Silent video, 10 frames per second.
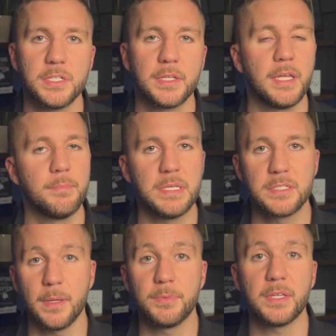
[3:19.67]
can be
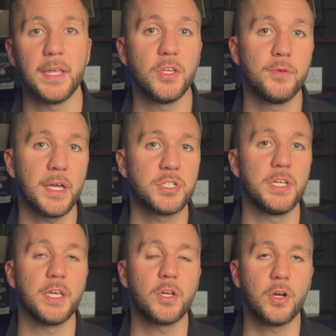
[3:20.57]
something that you actually
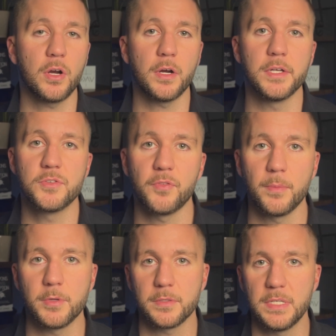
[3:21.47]
encourage from
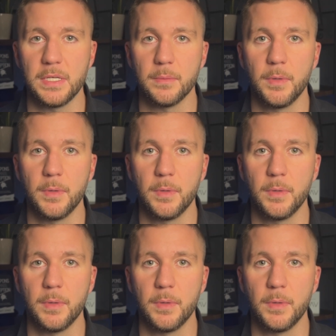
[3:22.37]
your team.